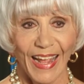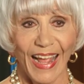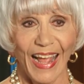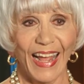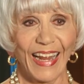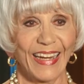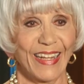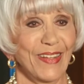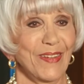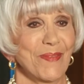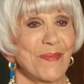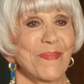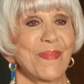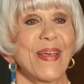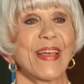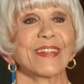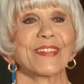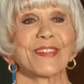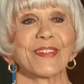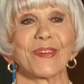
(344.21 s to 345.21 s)
How do you
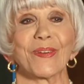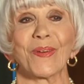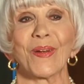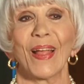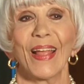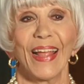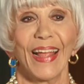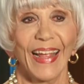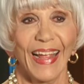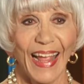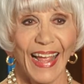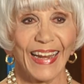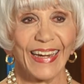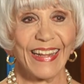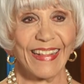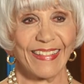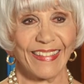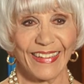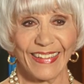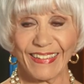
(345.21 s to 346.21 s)
measure
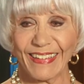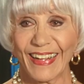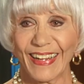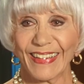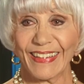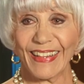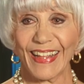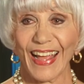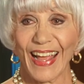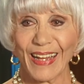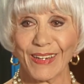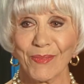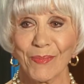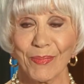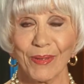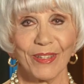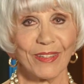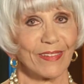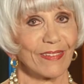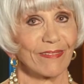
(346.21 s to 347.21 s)
anything like that?
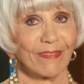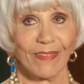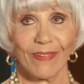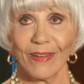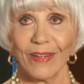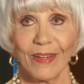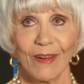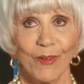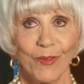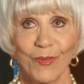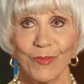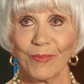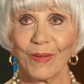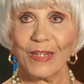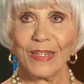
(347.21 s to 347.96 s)
But, you know,